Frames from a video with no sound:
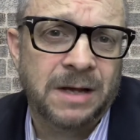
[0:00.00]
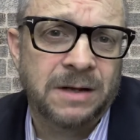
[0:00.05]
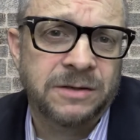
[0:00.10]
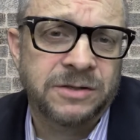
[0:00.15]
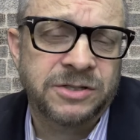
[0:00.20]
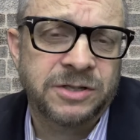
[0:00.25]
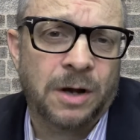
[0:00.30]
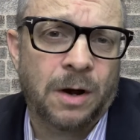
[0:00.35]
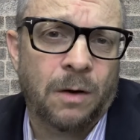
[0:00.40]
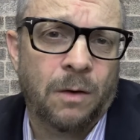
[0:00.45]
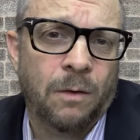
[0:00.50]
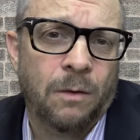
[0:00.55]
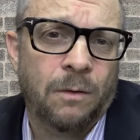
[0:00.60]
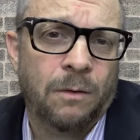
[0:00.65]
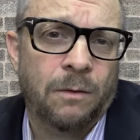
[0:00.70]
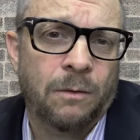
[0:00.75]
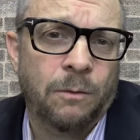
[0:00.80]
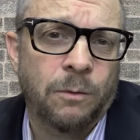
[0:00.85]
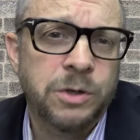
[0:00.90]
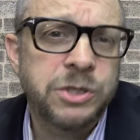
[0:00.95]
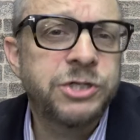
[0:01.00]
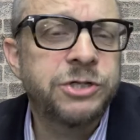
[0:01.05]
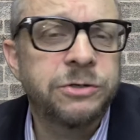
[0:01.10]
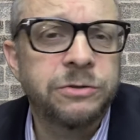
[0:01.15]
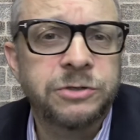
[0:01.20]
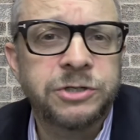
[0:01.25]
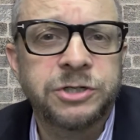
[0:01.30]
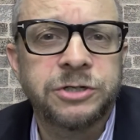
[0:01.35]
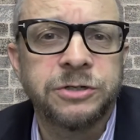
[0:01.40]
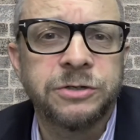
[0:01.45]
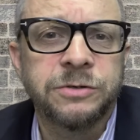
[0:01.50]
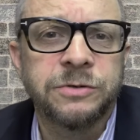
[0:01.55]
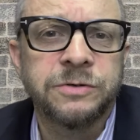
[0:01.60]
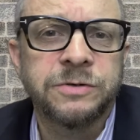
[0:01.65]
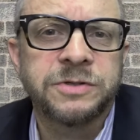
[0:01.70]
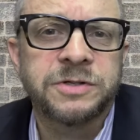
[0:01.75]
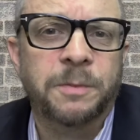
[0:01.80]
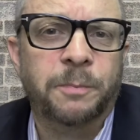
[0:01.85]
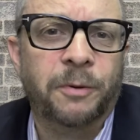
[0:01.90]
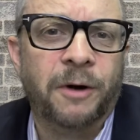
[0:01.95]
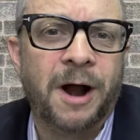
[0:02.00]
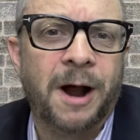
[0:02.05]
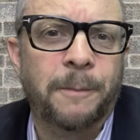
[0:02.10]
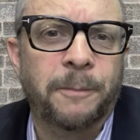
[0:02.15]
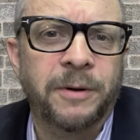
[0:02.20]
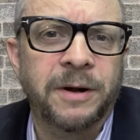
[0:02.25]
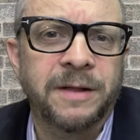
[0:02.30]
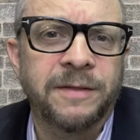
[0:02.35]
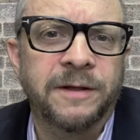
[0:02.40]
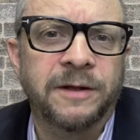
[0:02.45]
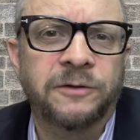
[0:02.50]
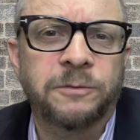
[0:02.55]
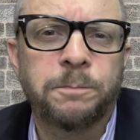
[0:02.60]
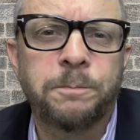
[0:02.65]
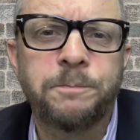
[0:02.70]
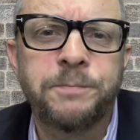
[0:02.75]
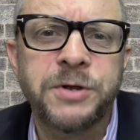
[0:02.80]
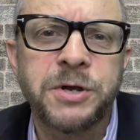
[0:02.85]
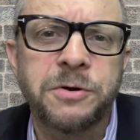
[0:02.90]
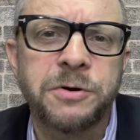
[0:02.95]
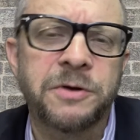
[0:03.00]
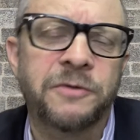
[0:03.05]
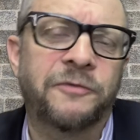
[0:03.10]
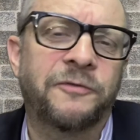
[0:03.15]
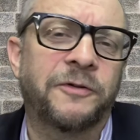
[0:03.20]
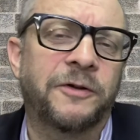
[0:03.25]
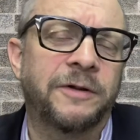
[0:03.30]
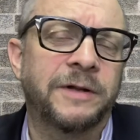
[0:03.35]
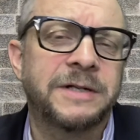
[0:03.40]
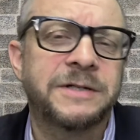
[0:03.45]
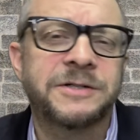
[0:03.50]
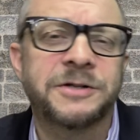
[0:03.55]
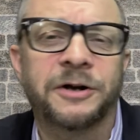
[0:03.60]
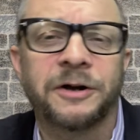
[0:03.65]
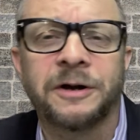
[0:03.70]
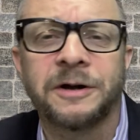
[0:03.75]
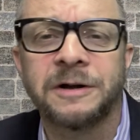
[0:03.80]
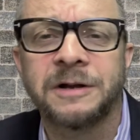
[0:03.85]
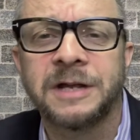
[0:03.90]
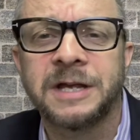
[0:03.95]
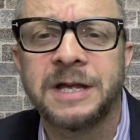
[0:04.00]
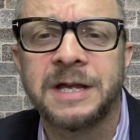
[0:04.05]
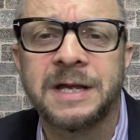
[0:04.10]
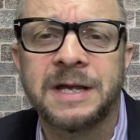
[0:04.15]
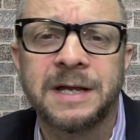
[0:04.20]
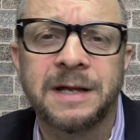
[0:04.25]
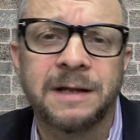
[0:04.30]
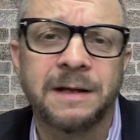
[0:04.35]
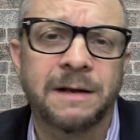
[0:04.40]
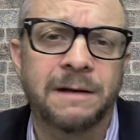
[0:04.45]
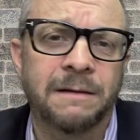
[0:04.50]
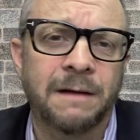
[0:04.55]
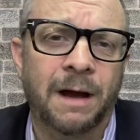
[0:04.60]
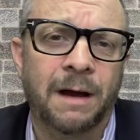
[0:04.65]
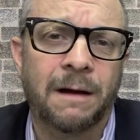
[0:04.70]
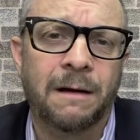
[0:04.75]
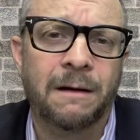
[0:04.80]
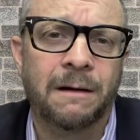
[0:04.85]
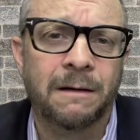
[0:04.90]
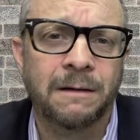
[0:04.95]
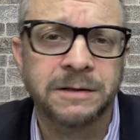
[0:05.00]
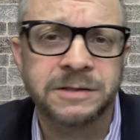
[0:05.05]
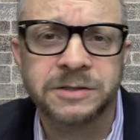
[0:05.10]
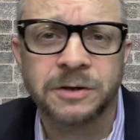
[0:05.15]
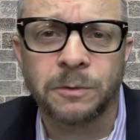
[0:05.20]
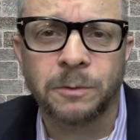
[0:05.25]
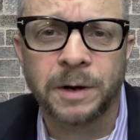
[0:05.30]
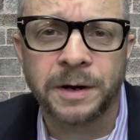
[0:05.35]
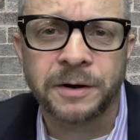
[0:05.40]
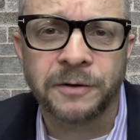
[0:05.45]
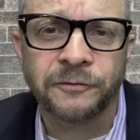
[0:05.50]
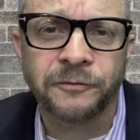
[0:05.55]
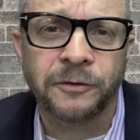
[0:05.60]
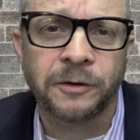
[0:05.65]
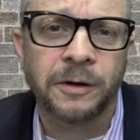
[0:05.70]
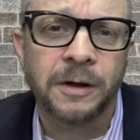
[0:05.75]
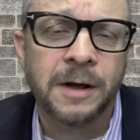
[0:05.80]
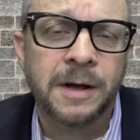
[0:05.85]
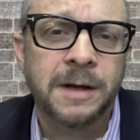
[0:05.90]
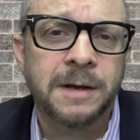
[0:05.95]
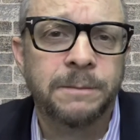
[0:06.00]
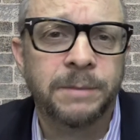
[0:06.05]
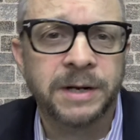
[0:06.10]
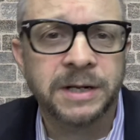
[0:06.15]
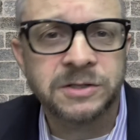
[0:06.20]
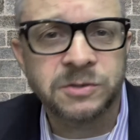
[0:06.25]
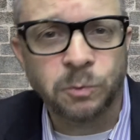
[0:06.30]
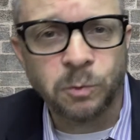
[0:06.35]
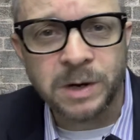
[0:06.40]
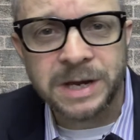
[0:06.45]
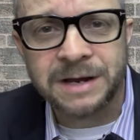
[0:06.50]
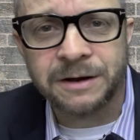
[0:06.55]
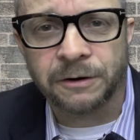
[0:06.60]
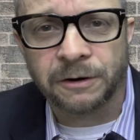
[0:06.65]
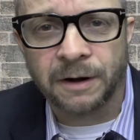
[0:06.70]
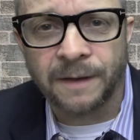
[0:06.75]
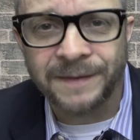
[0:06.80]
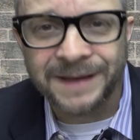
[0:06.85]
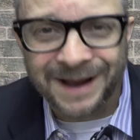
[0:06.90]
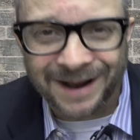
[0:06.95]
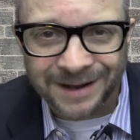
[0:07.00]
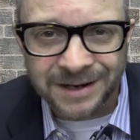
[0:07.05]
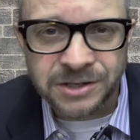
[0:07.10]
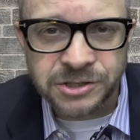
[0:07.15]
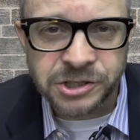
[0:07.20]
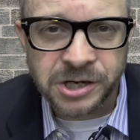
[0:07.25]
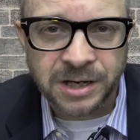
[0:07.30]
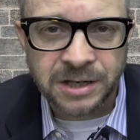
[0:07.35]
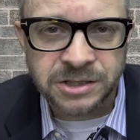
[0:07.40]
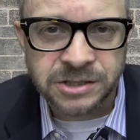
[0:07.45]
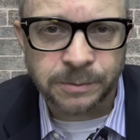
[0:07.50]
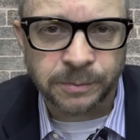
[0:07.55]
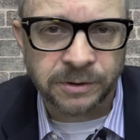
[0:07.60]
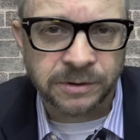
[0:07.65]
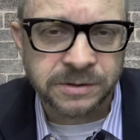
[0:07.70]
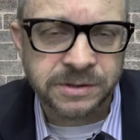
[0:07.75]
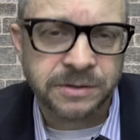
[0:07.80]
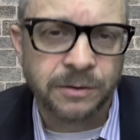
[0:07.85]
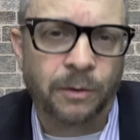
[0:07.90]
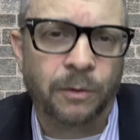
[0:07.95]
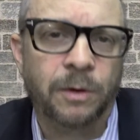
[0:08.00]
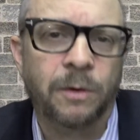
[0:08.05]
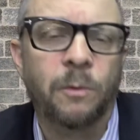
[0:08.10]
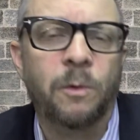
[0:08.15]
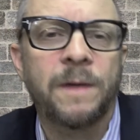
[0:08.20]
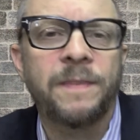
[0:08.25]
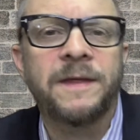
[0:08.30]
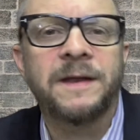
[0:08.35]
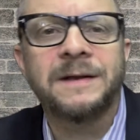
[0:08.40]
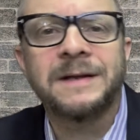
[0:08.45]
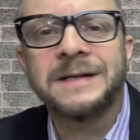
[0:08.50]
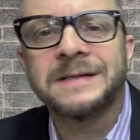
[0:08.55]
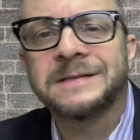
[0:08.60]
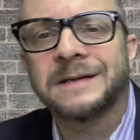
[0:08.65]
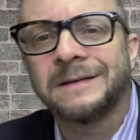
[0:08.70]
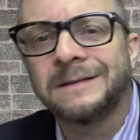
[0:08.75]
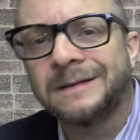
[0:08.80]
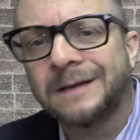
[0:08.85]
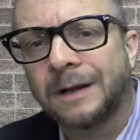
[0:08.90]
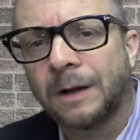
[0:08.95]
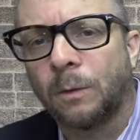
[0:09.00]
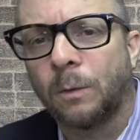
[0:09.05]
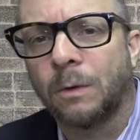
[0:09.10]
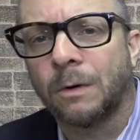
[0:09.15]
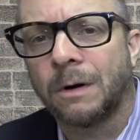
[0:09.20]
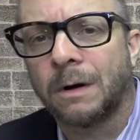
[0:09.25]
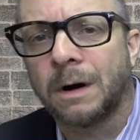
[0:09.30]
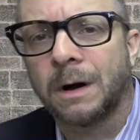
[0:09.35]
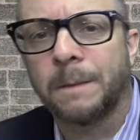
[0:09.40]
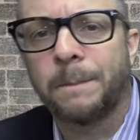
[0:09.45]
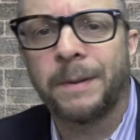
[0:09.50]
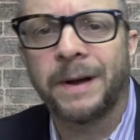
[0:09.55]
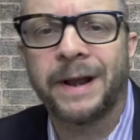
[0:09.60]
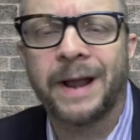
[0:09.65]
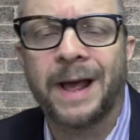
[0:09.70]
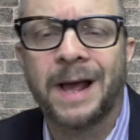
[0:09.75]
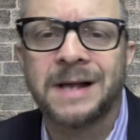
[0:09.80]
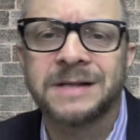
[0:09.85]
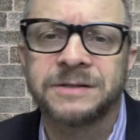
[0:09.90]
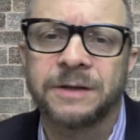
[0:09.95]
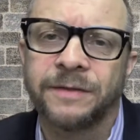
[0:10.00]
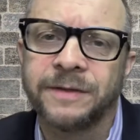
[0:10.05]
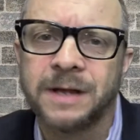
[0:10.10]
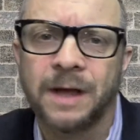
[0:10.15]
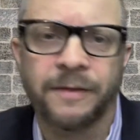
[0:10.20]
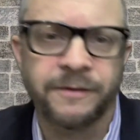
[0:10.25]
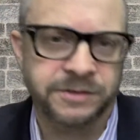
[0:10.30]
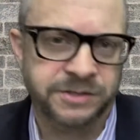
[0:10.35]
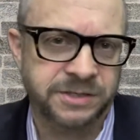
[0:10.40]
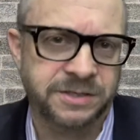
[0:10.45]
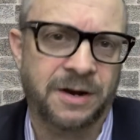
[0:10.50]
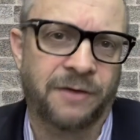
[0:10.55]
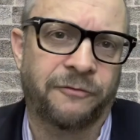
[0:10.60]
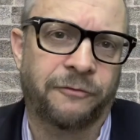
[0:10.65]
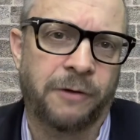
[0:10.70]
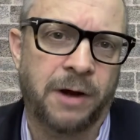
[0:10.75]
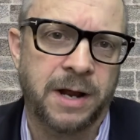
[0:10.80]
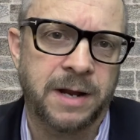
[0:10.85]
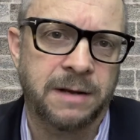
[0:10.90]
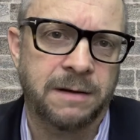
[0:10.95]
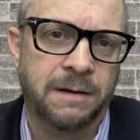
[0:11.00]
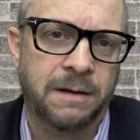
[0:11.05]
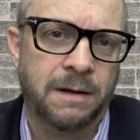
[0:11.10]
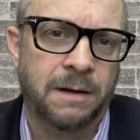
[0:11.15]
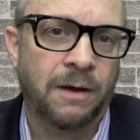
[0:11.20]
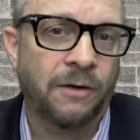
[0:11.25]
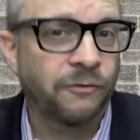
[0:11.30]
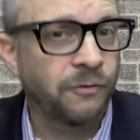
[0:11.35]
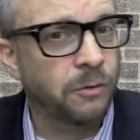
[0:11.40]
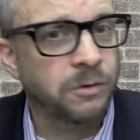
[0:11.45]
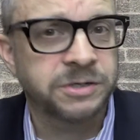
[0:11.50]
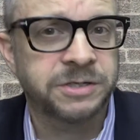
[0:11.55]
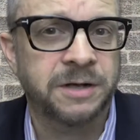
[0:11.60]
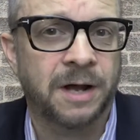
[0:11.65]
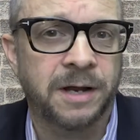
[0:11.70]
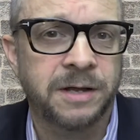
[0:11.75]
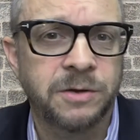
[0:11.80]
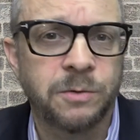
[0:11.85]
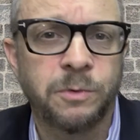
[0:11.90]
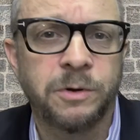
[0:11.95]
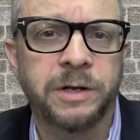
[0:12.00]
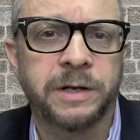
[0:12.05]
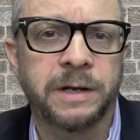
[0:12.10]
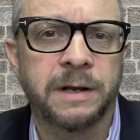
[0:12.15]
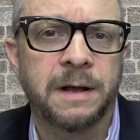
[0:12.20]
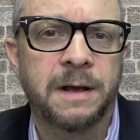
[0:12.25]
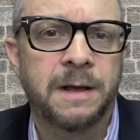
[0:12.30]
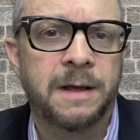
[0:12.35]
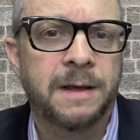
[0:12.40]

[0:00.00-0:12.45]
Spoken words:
So would you choose a property that's beautiful and turnkey and oh, it's so wonderful, but it's weaker on the unchangeables, or one that needs a little work but has all the other stuff right? Of course not, you wouldn't.